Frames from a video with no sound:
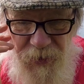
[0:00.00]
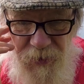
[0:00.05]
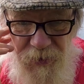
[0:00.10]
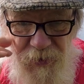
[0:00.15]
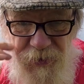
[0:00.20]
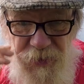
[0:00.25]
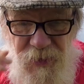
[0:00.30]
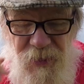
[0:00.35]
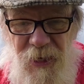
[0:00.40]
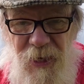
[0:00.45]
on,
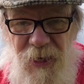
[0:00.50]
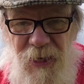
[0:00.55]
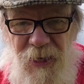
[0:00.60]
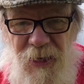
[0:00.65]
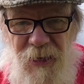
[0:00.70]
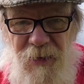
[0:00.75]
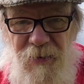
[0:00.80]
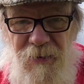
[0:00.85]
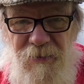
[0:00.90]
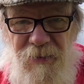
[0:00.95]
doesn't it?
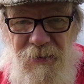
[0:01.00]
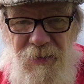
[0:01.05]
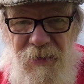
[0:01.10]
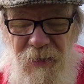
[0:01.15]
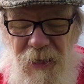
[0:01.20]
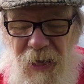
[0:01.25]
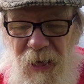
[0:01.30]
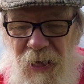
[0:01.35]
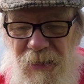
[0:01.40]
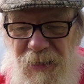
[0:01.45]
And
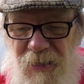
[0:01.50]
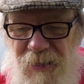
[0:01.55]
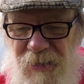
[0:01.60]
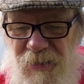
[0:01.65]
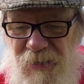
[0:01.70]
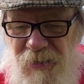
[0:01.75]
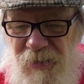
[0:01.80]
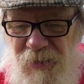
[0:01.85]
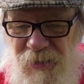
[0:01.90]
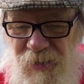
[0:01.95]
yeah, this
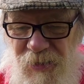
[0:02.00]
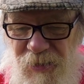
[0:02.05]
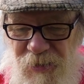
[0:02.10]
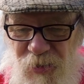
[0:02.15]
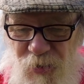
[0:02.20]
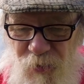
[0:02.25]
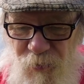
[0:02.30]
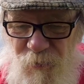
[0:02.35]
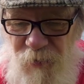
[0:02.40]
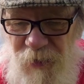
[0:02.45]
is just a
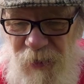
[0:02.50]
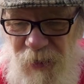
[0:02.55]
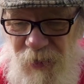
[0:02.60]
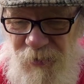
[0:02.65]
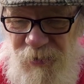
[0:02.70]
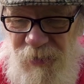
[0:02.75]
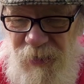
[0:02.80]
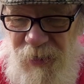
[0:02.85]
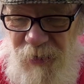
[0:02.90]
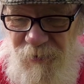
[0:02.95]
short video
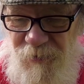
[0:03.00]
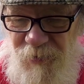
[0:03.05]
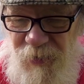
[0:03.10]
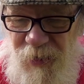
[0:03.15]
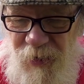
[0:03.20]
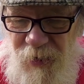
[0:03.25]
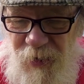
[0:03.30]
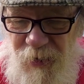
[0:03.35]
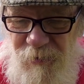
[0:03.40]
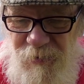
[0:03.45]
to get a
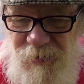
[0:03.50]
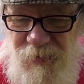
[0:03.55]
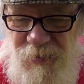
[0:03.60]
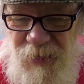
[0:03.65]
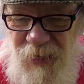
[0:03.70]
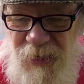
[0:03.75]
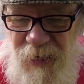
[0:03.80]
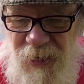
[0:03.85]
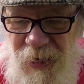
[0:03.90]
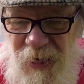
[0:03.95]
video
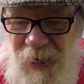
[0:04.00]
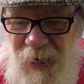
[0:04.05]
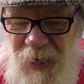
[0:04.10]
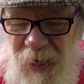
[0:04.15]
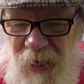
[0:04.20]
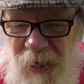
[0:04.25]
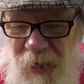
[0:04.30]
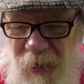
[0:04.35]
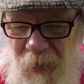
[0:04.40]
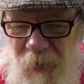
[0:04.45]

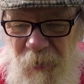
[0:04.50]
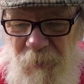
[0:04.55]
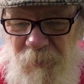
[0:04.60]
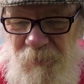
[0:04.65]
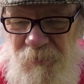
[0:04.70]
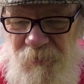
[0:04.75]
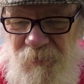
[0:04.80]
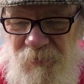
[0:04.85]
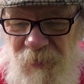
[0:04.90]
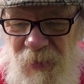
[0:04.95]
out.
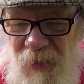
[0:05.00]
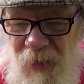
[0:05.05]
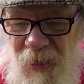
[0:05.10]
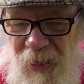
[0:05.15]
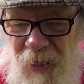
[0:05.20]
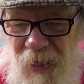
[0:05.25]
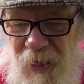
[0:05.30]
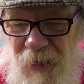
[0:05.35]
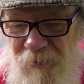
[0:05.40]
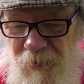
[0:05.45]

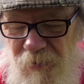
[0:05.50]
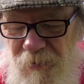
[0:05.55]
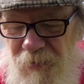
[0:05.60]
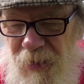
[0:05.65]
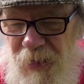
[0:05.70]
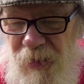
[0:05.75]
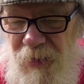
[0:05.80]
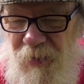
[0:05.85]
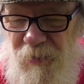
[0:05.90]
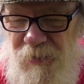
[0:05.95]
If
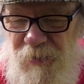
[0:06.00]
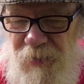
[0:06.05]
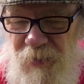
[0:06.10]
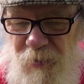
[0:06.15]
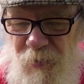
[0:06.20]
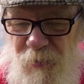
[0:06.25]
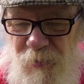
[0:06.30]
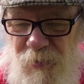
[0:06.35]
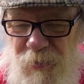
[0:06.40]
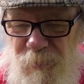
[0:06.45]
everything goes
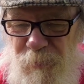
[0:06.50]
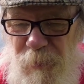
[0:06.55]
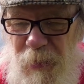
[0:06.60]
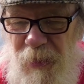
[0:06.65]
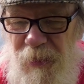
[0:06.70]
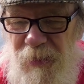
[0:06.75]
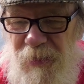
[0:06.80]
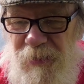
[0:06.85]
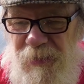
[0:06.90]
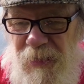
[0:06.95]
according to
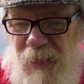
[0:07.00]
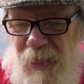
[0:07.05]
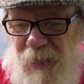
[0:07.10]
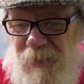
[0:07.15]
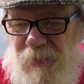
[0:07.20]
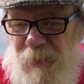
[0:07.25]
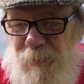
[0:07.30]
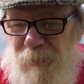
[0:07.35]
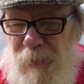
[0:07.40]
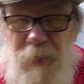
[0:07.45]
plan, this will
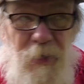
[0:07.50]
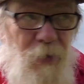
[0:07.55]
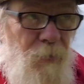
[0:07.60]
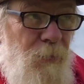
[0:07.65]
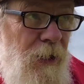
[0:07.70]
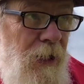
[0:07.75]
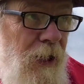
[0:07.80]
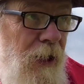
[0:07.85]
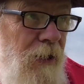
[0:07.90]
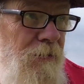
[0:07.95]
actually be
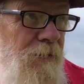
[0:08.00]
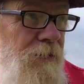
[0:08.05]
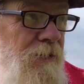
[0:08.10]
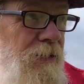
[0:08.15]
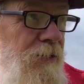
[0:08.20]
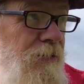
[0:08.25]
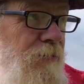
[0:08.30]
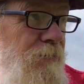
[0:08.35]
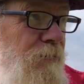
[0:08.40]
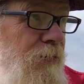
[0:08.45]
coming out
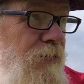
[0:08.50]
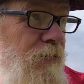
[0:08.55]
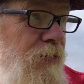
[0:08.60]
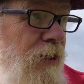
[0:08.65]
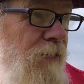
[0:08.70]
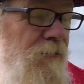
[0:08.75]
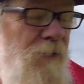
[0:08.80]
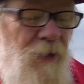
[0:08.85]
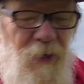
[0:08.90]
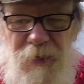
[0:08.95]
as we're
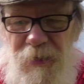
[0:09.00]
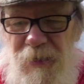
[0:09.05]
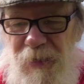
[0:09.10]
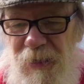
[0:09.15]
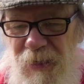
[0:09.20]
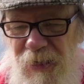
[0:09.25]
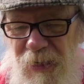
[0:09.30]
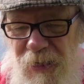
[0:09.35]
travelling